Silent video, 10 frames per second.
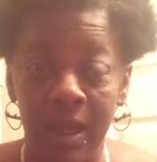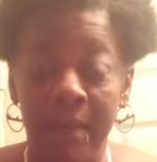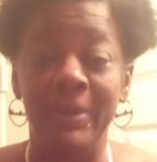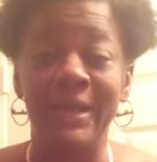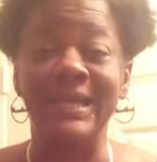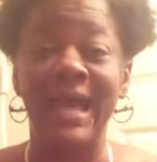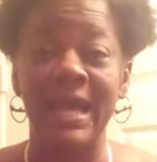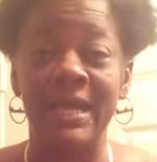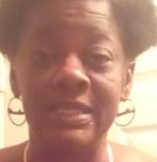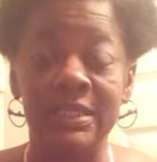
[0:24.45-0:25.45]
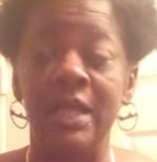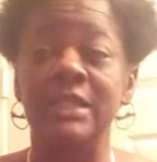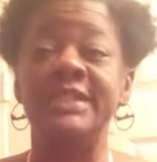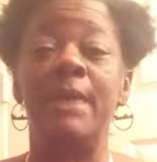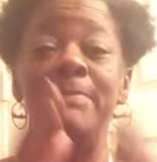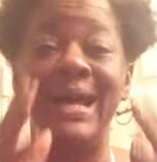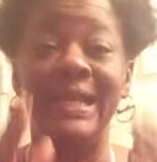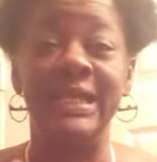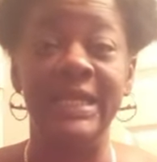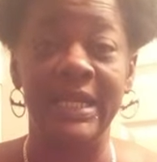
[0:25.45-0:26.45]
But guys, somebody
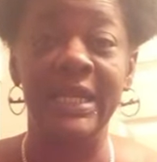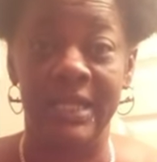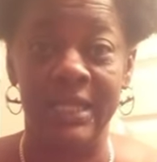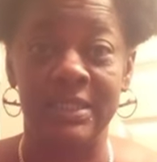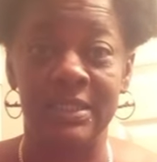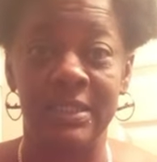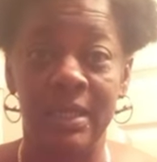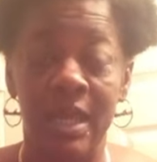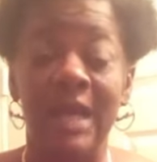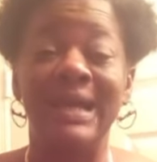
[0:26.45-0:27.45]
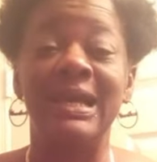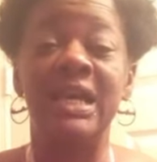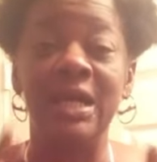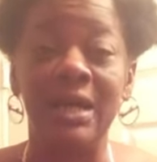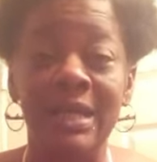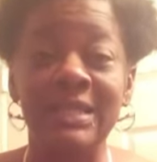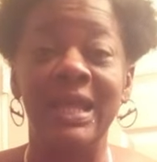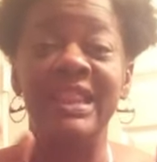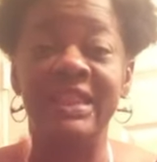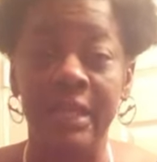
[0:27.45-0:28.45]
need to hear this. Cut
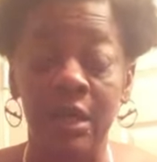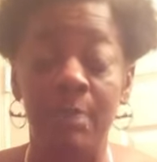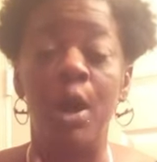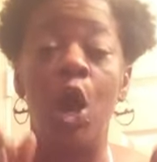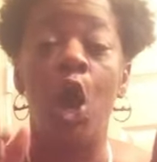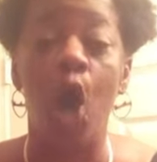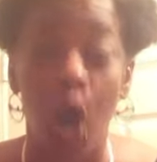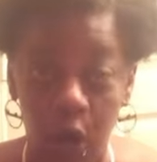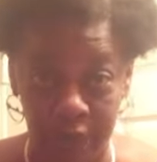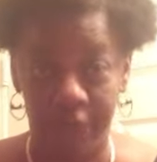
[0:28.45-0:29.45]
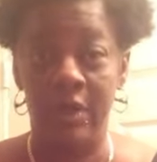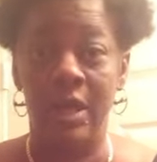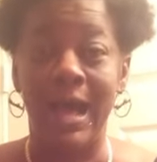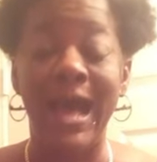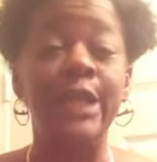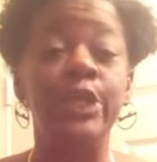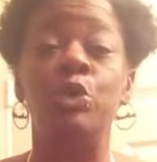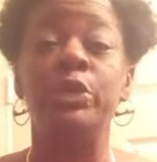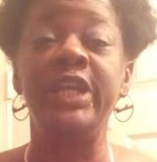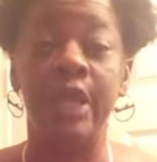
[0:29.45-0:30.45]
them off. I
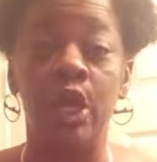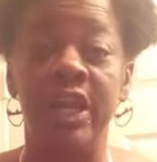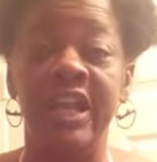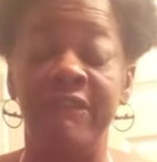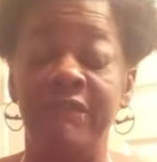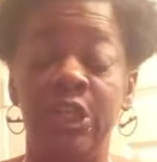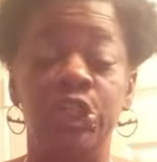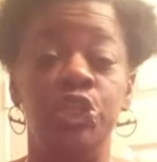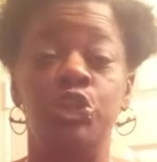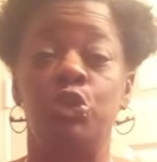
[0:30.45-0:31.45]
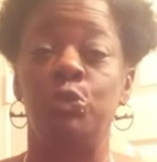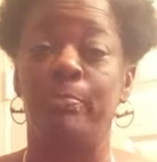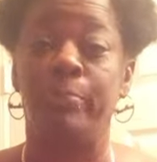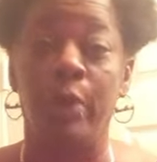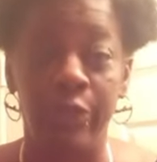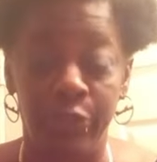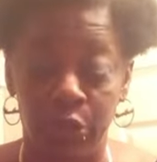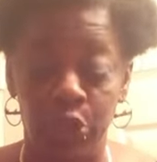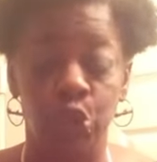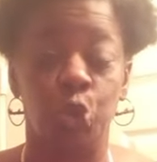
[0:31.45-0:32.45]
don't care if it's your
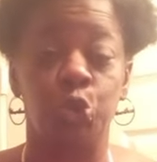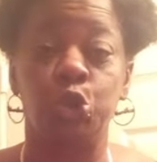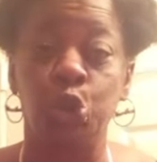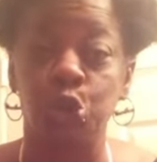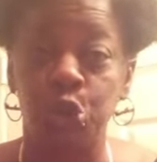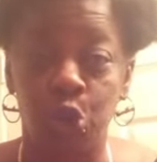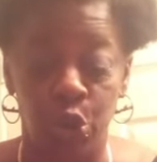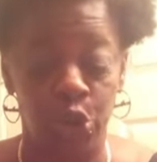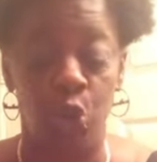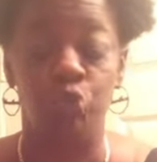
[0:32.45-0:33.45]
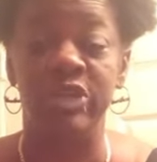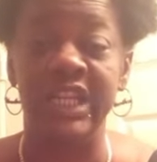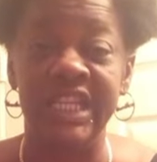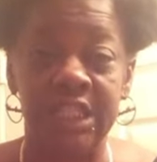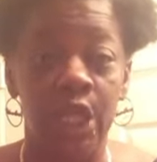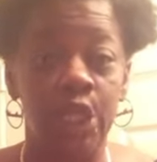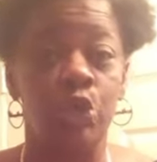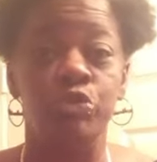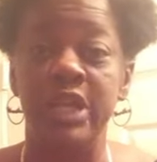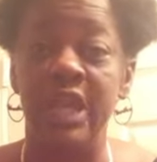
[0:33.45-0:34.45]
brother, your sister, your niece,
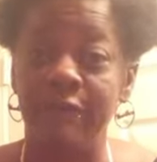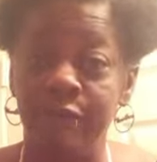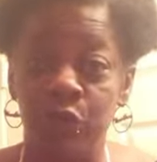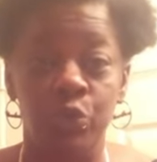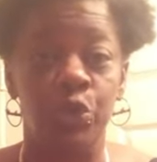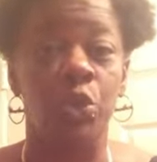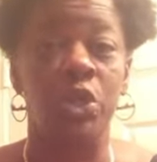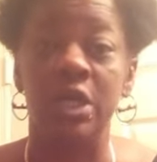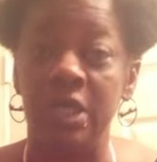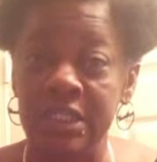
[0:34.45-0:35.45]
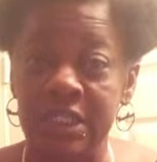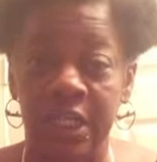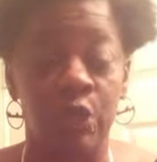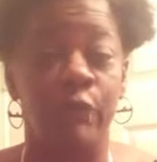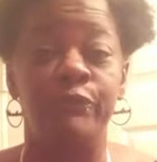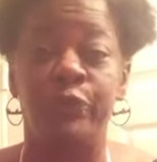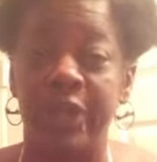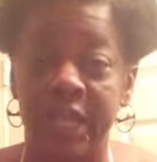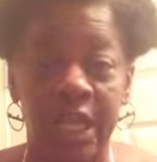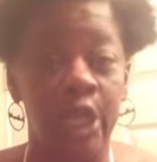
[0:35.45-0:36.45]
your nephew, your cousin, your
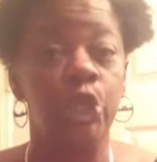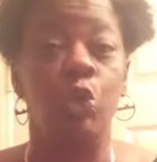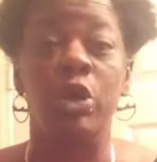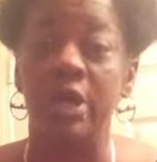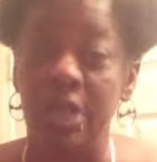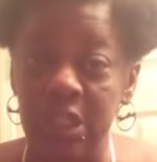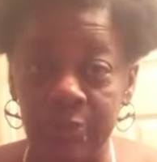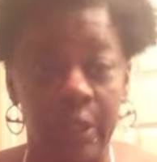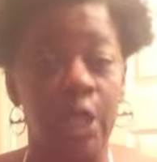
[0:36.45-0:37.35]
friend, your husband,